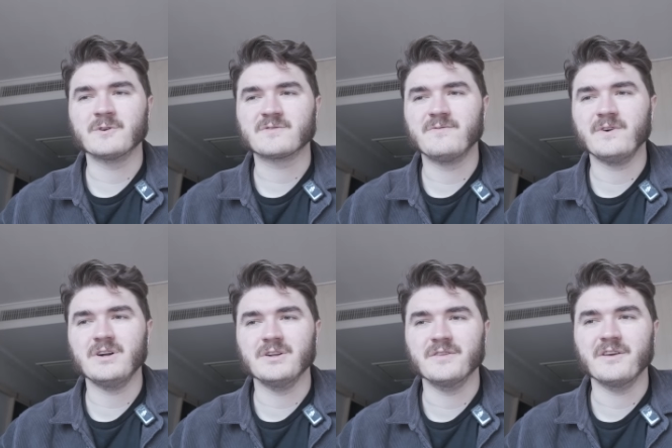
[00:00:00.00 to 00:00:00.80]
was
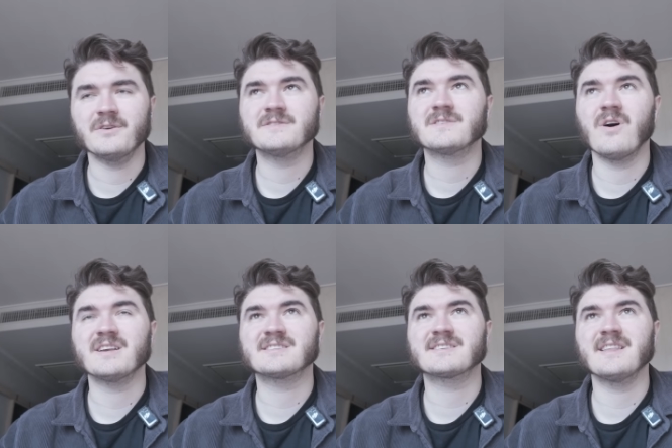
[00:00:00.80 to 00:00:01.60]
full, dude. So
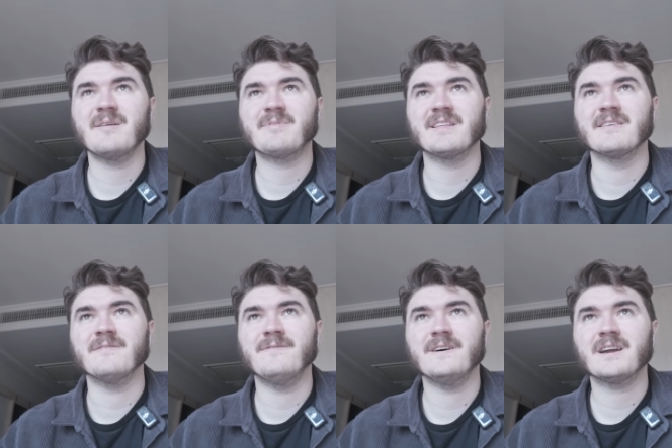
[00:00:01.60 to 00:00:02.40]
I slept in
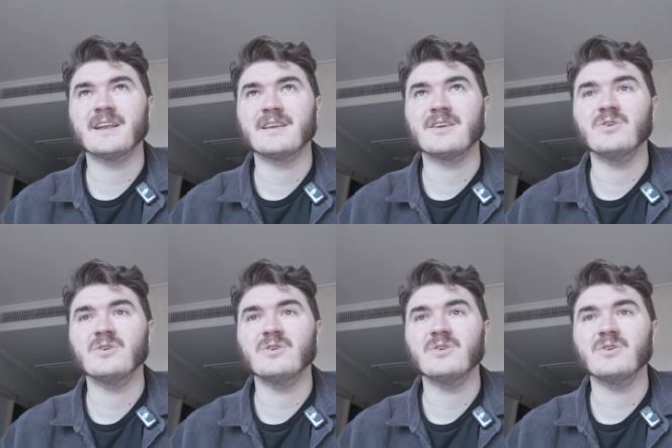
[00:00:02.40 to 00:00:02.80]
the fucking